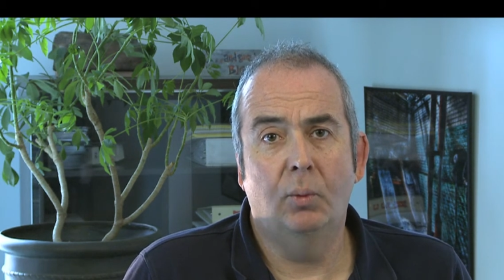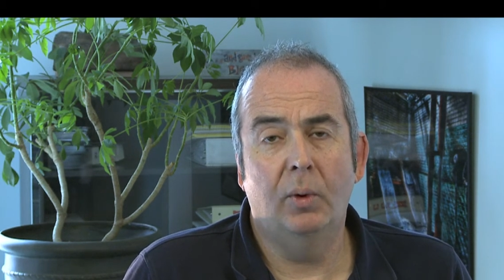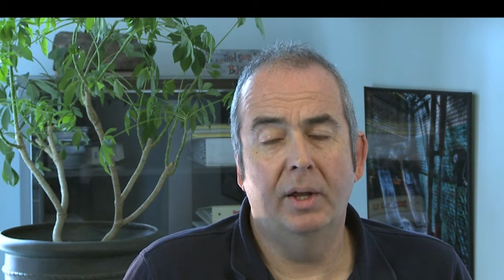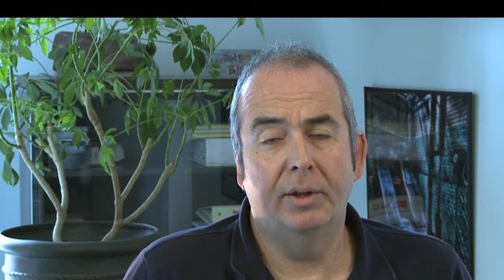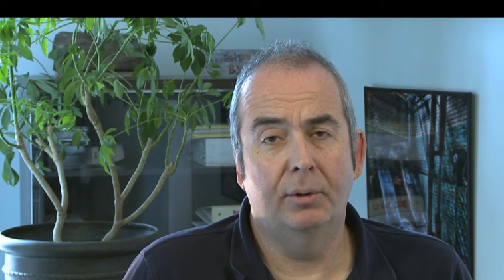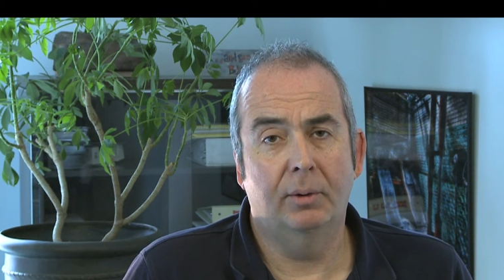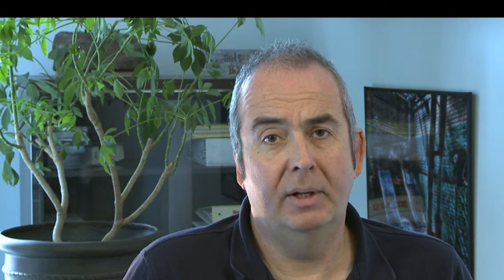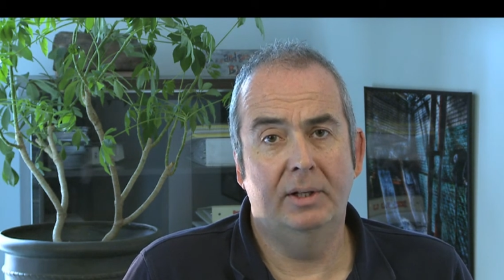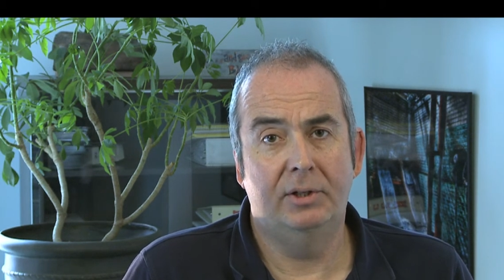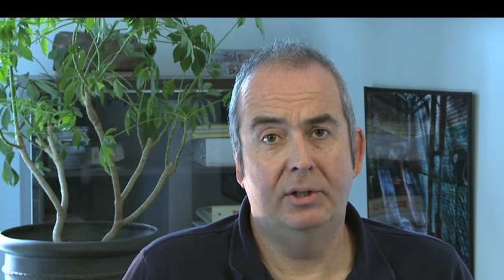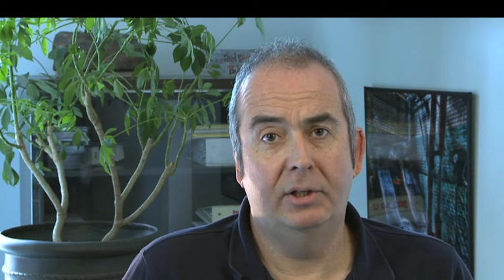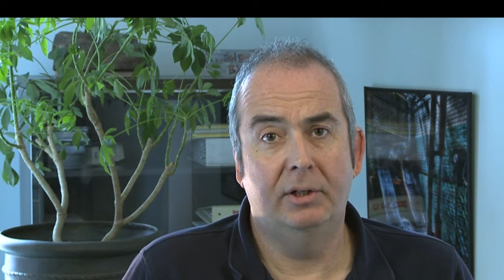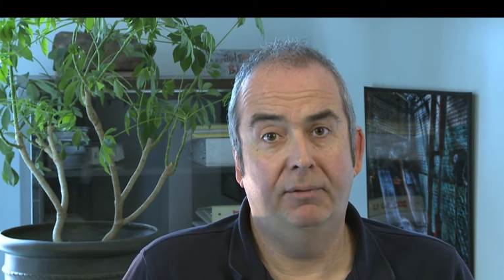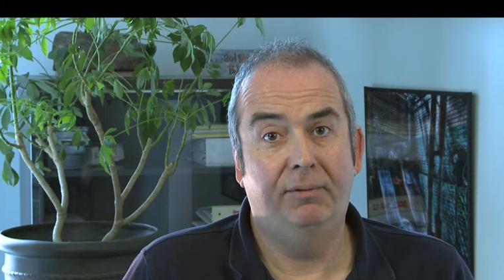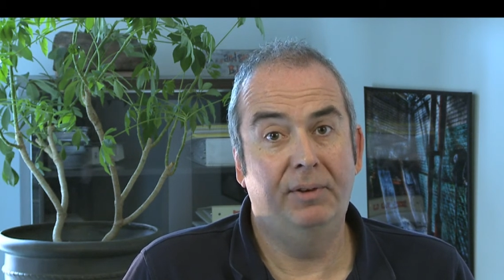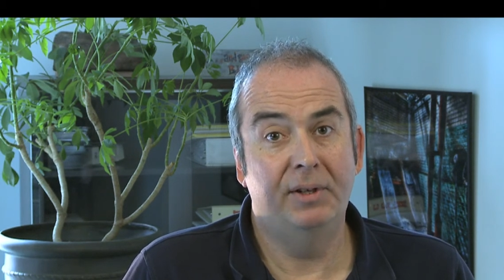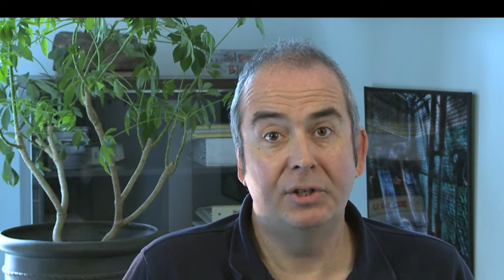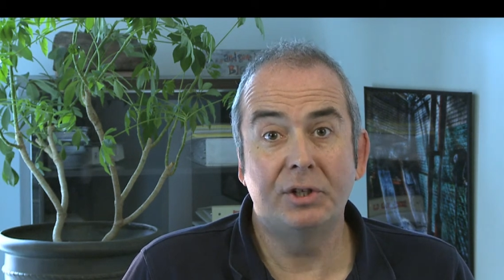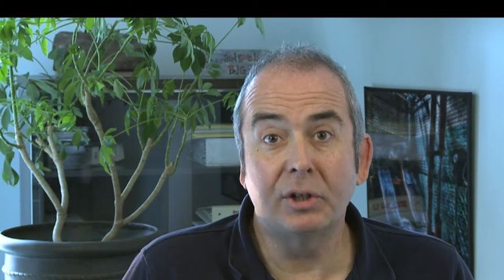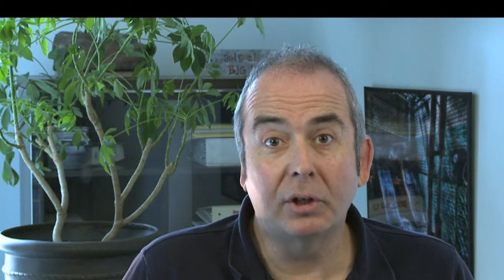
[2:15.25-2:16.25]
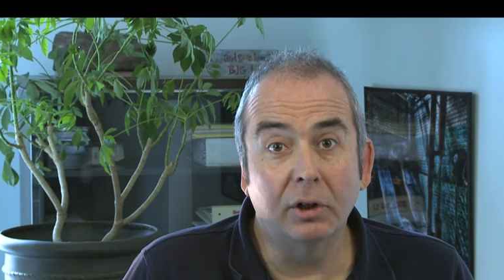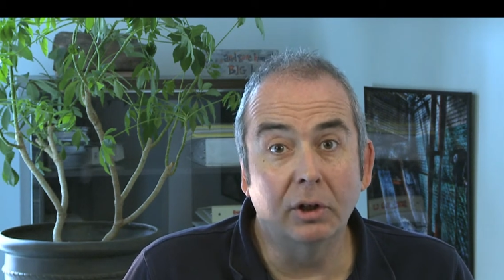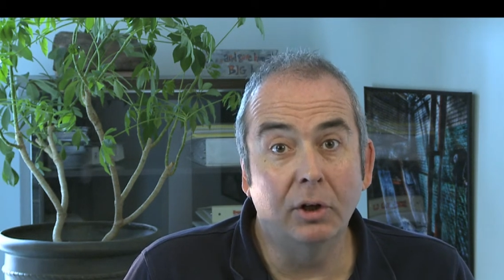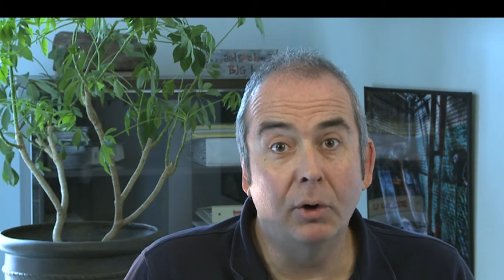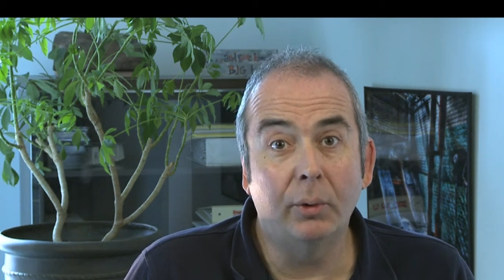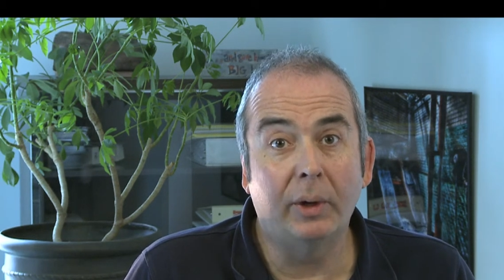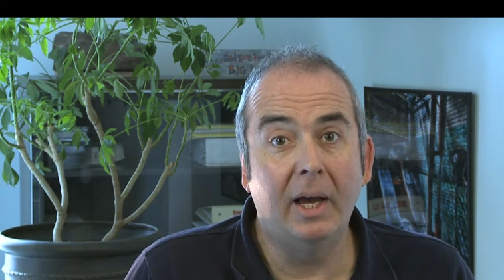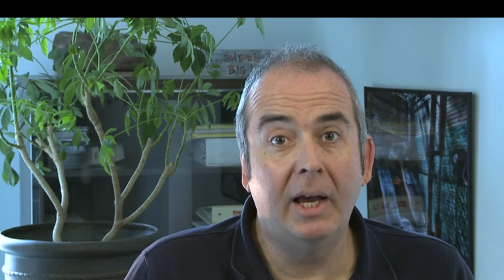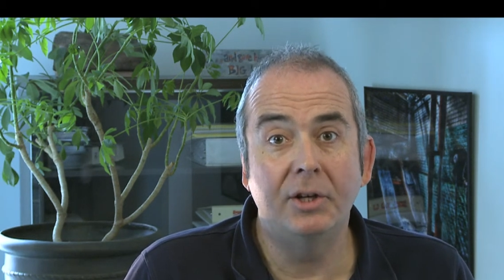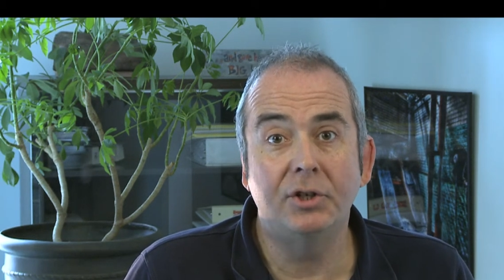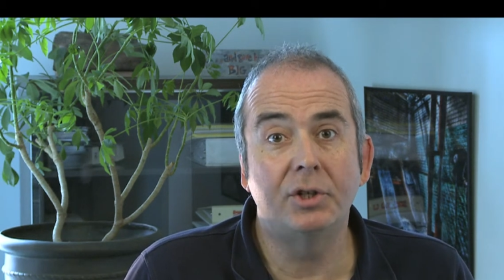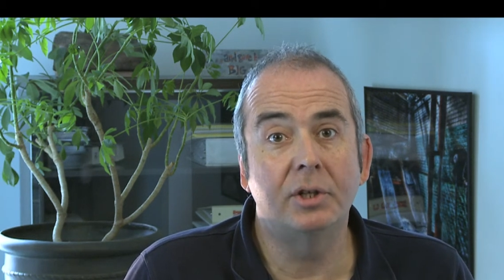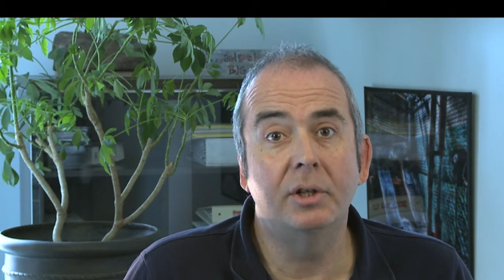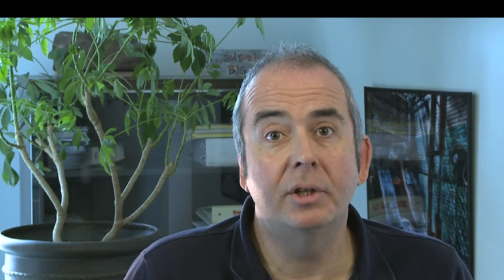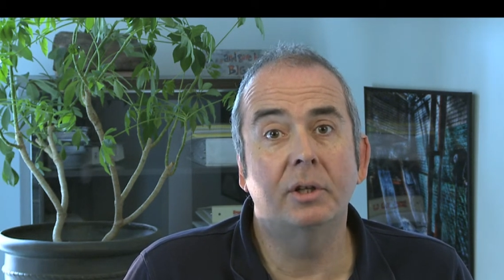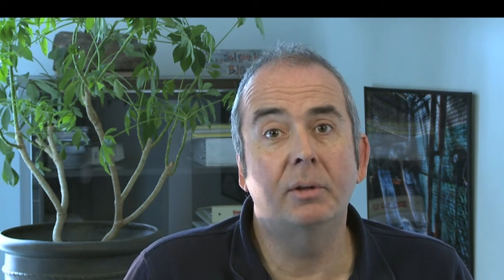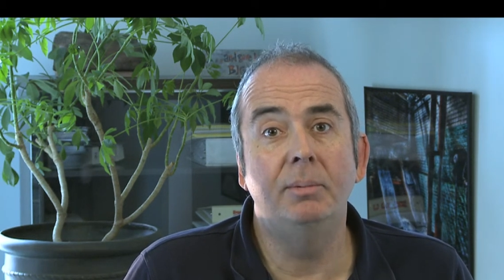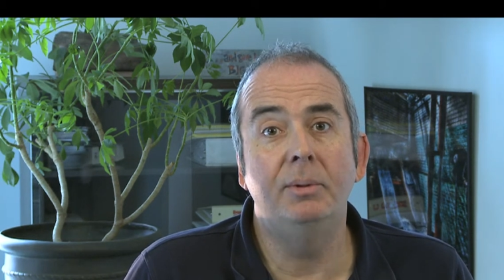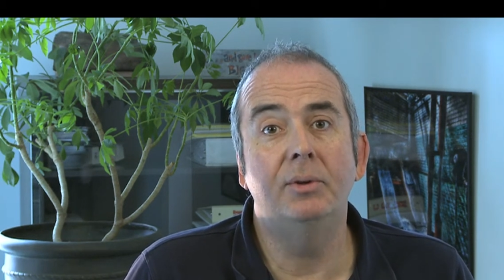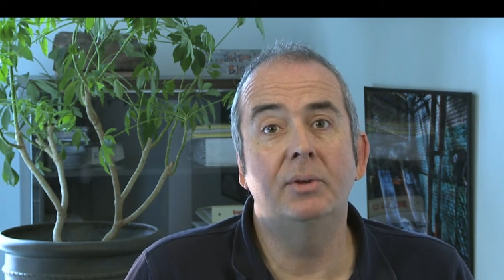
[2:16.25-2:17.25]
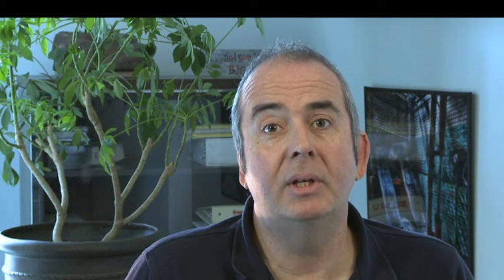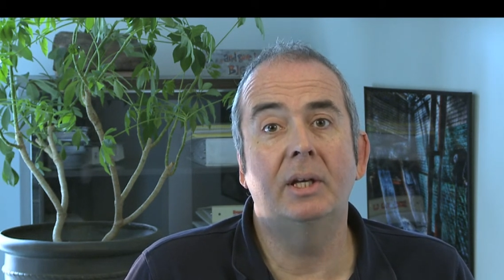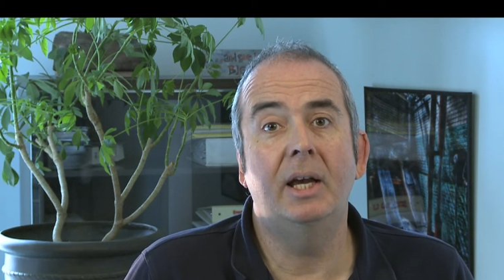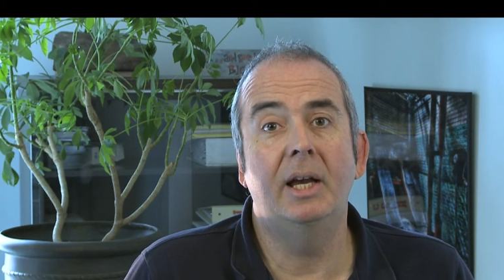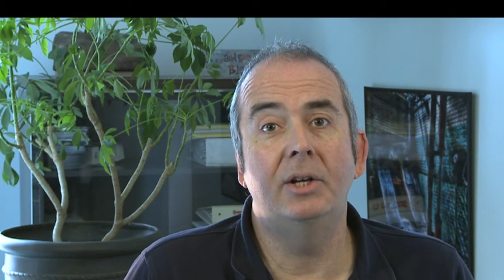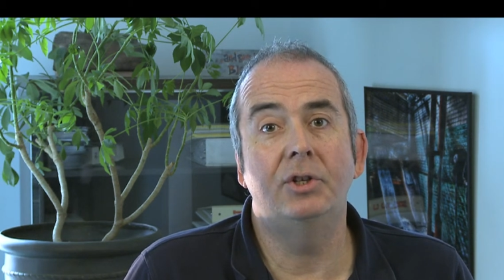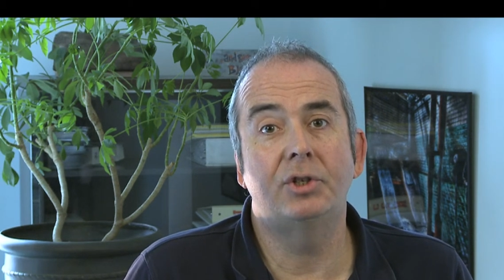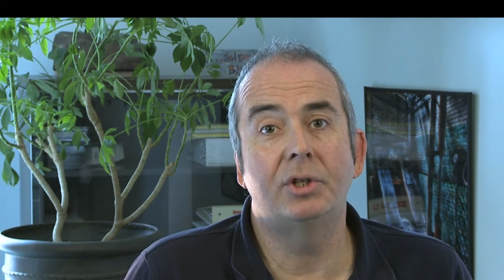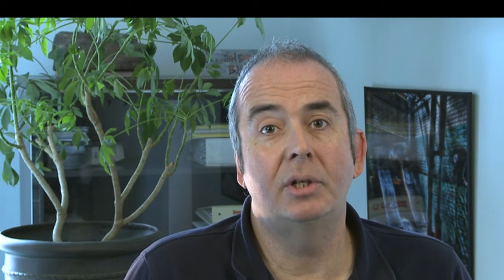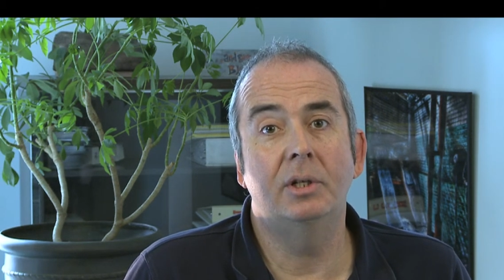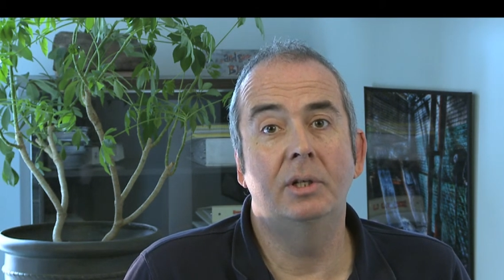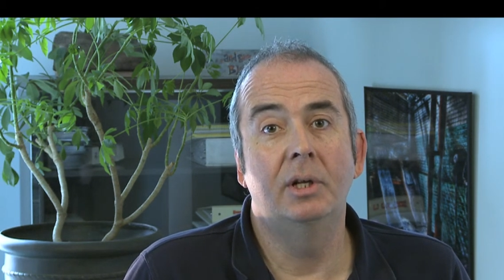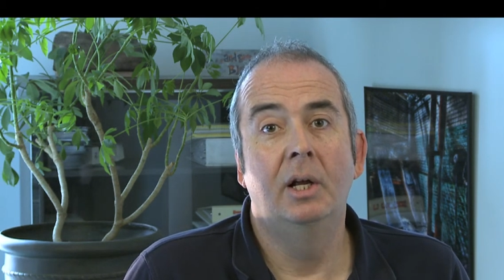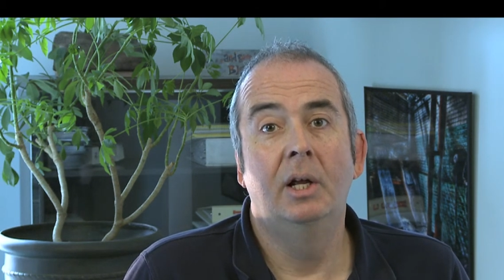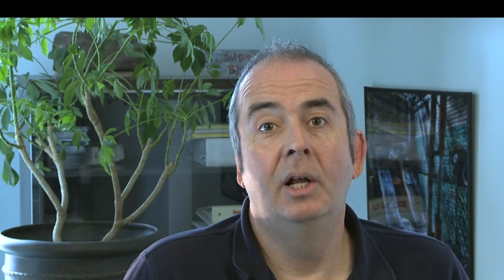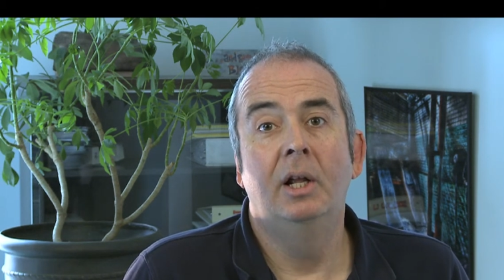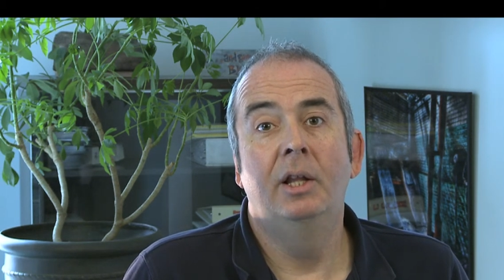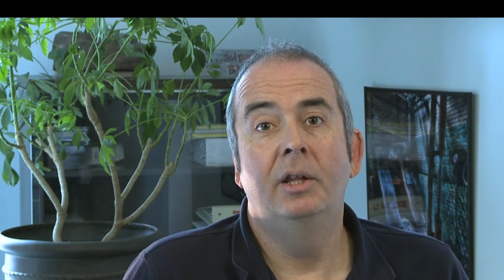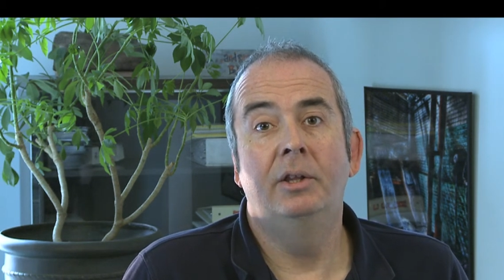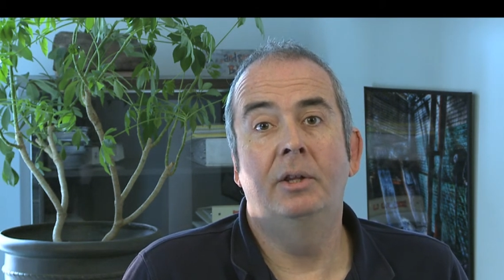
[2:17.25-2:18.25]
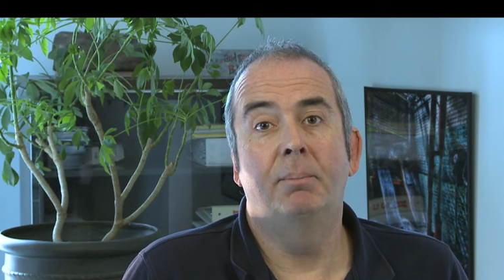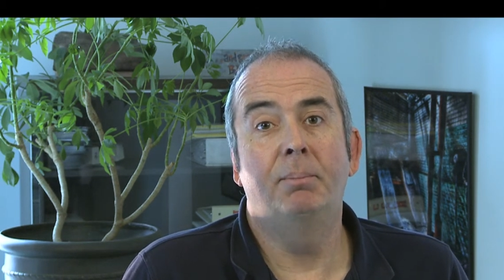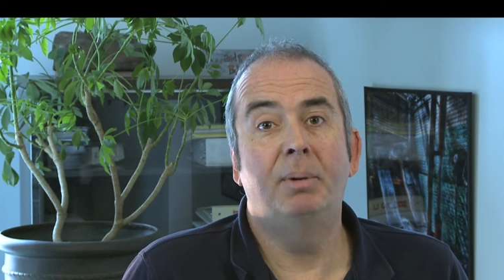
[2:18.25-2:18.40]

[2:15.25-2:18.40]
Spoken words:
whether it's the physical location of the communication, the